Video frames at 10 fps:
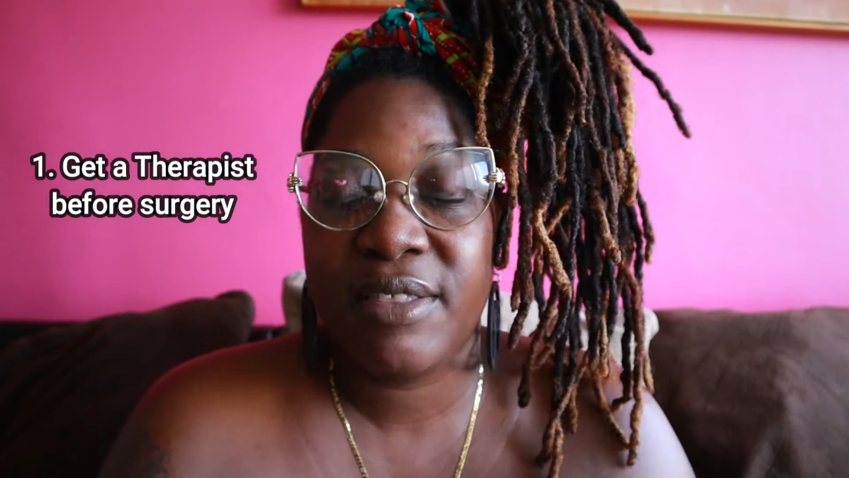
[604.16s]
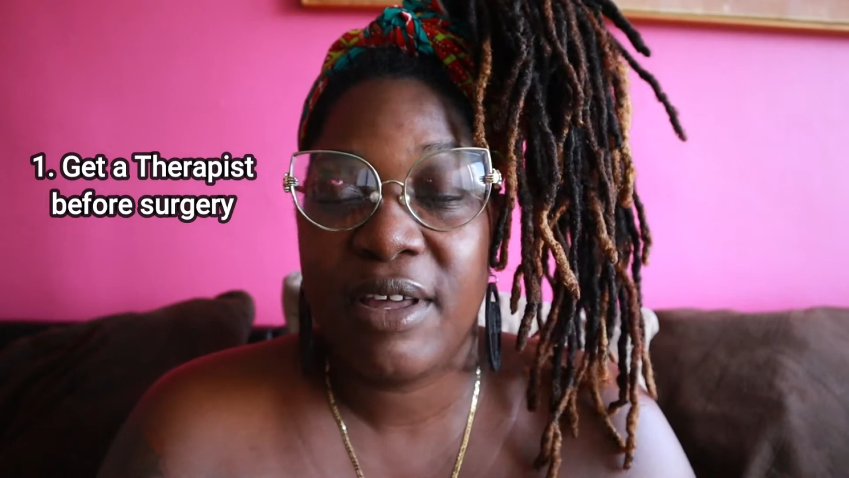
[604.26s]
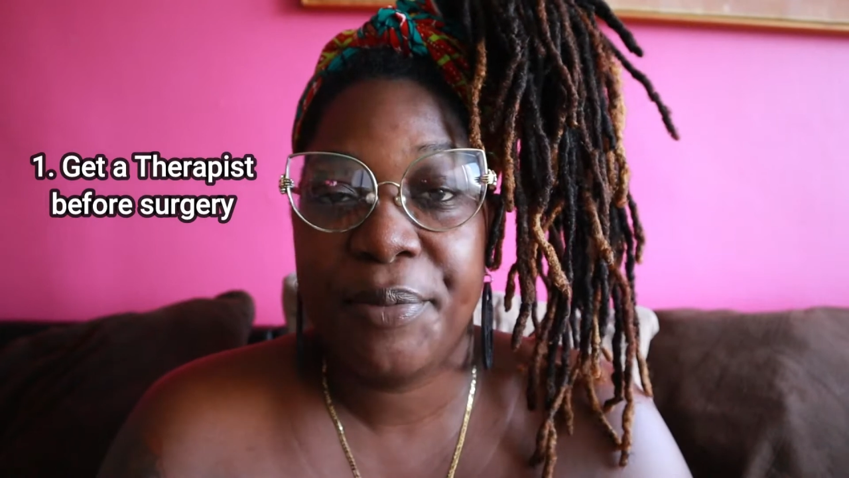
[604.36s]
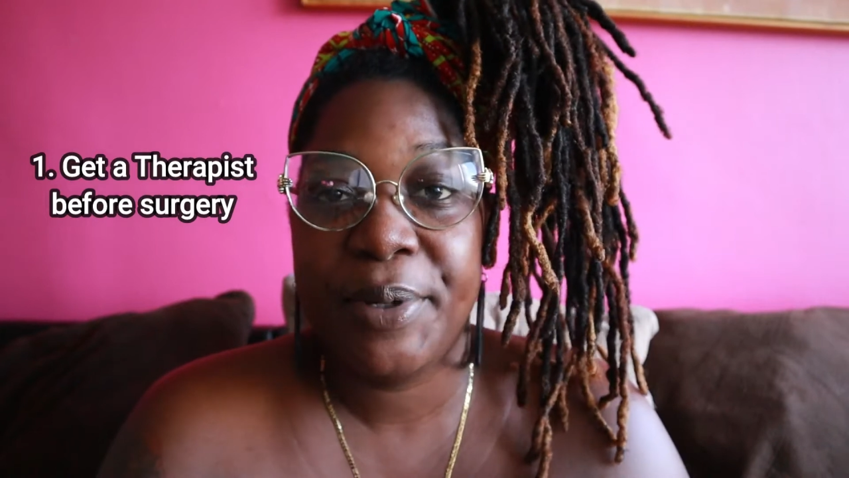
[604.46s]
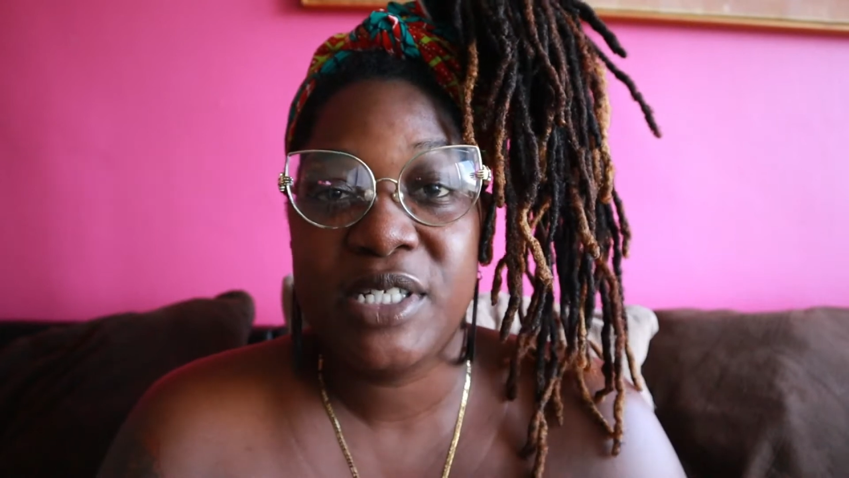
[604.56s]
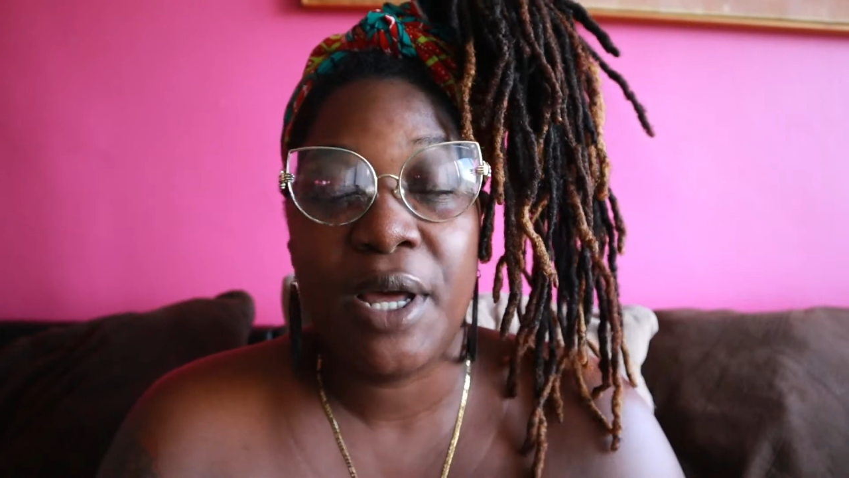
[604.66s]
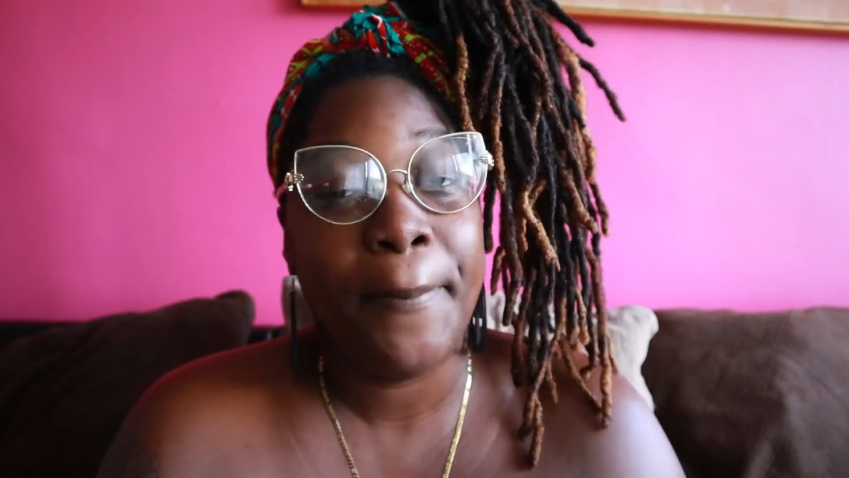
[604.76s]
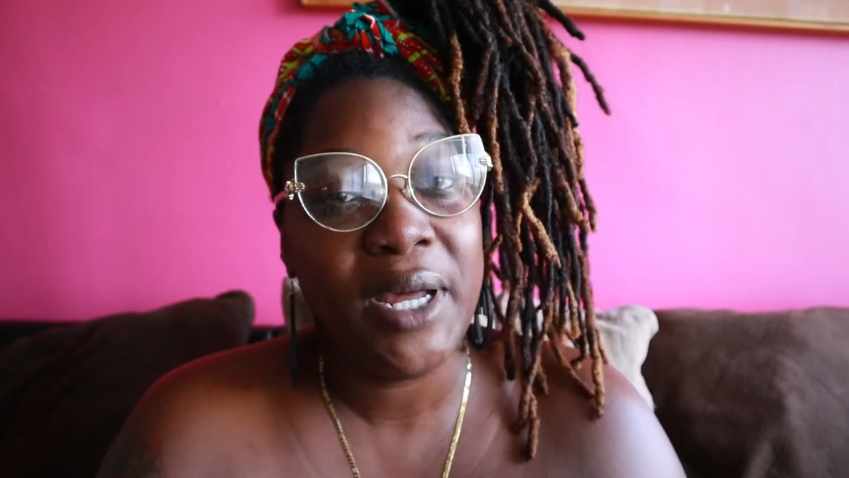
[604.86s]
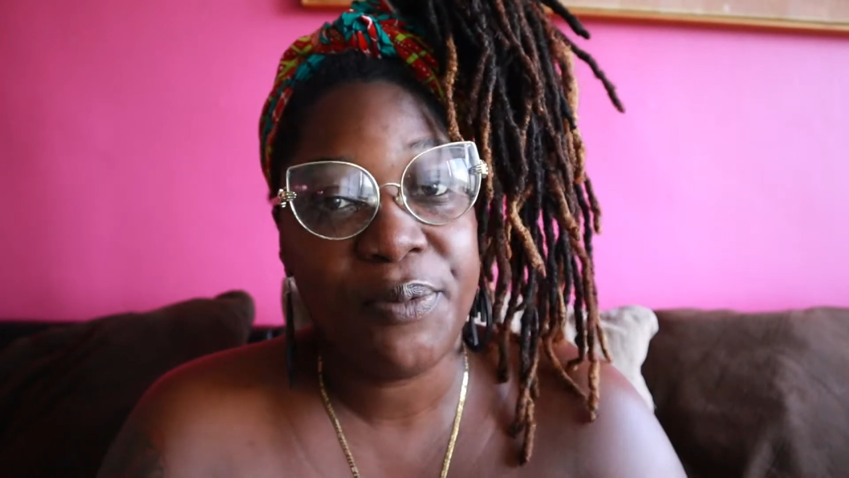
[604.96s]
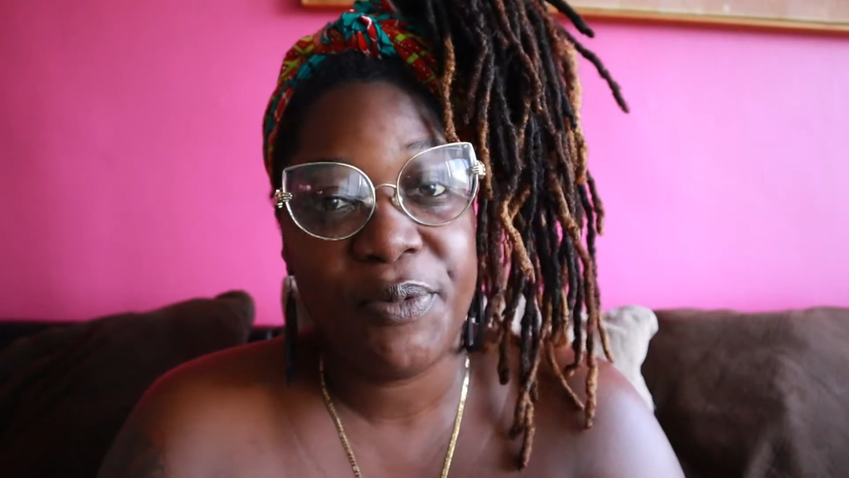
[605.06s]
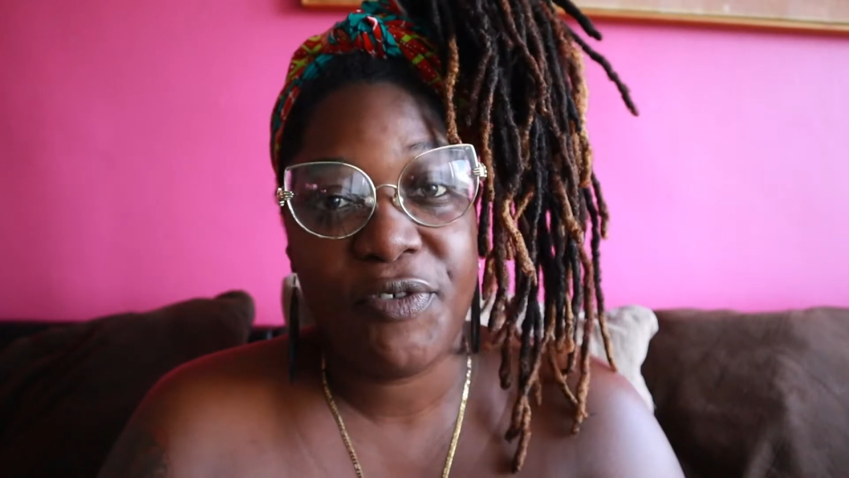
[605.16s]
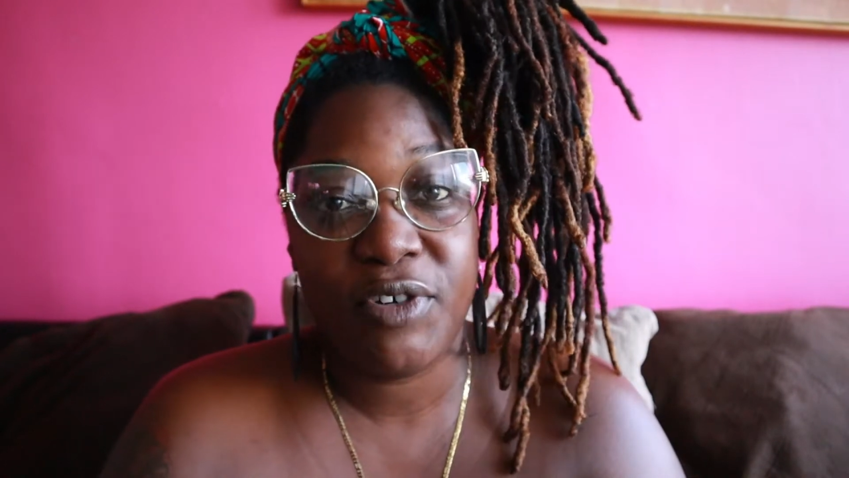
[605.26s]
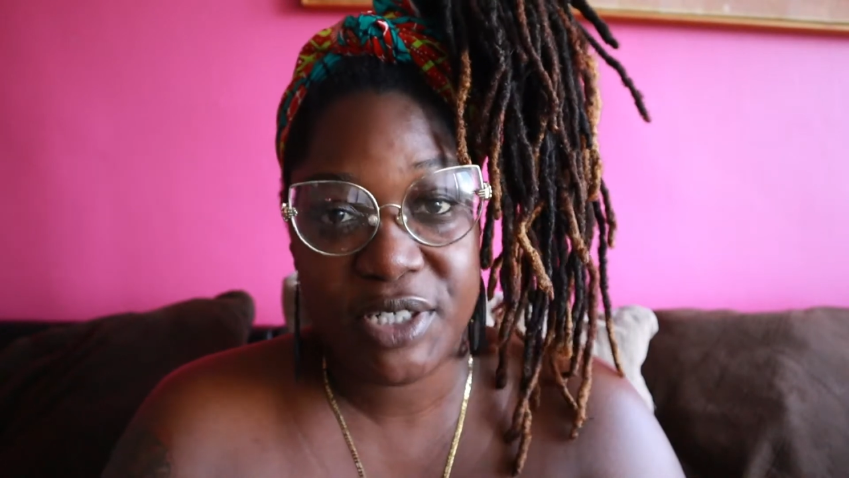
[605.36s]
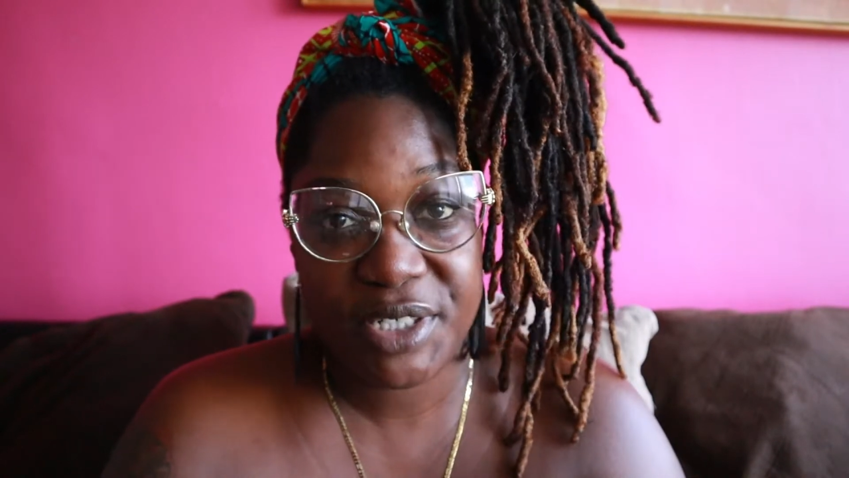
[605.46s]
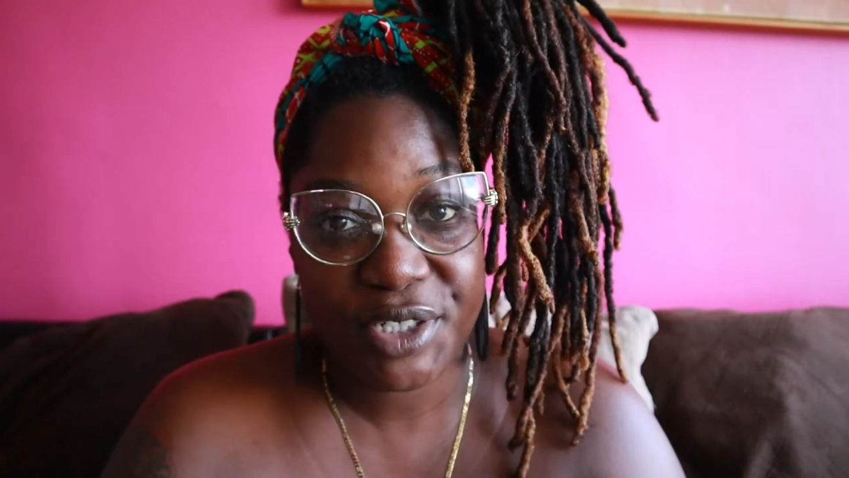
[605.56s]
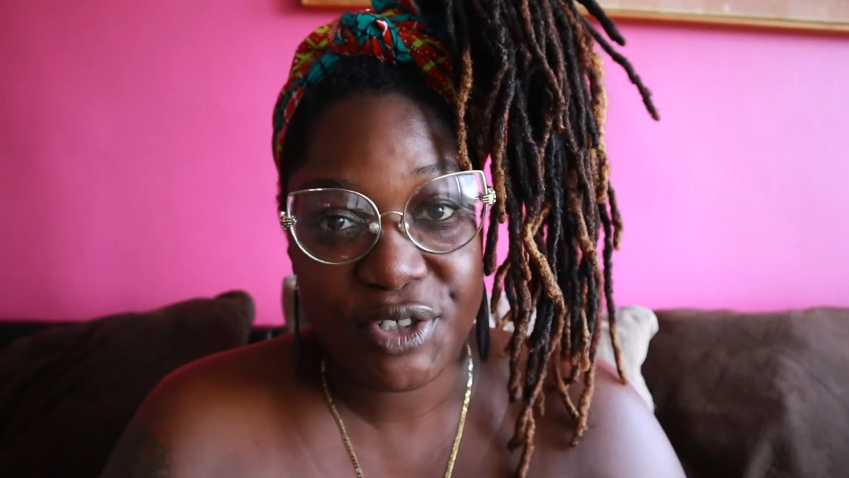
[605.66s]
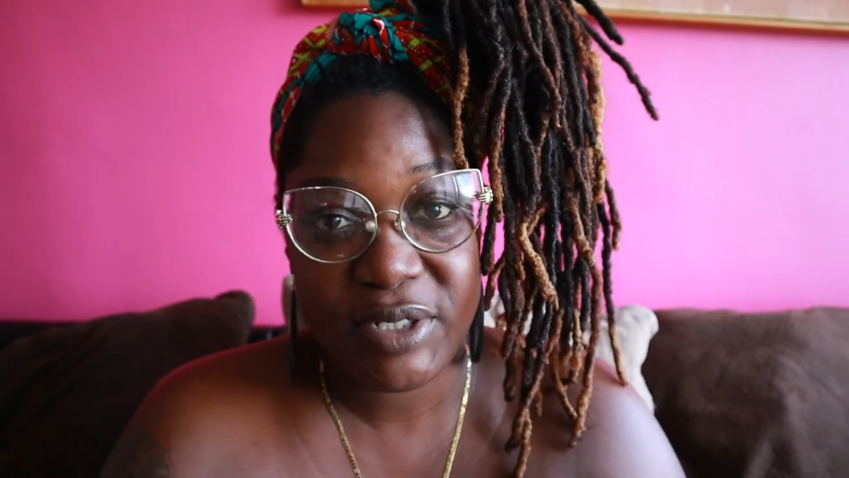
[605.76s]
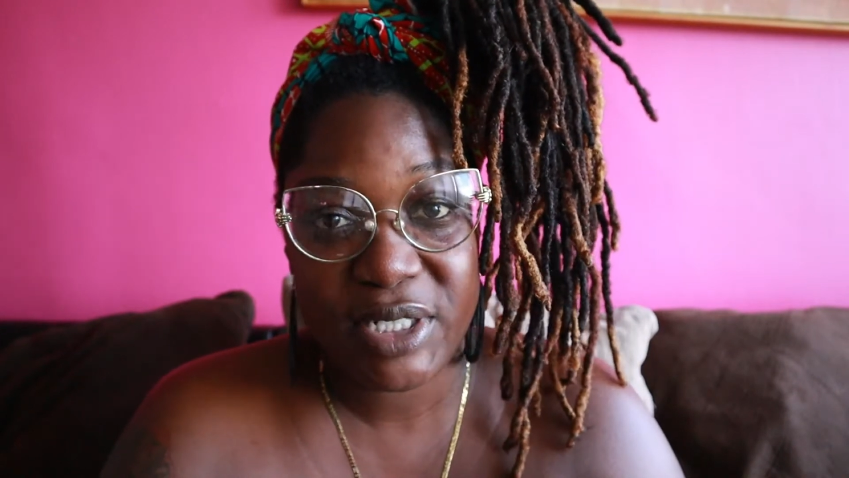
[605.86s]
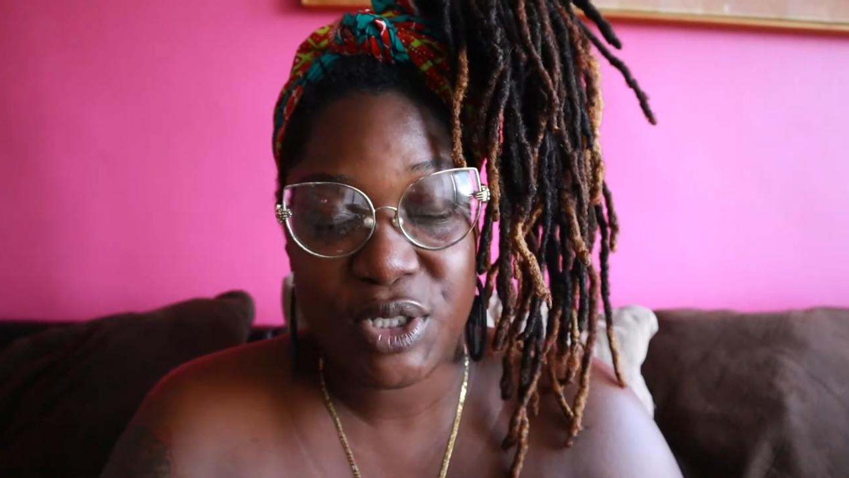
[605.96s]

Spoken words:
therapist a month before surgery.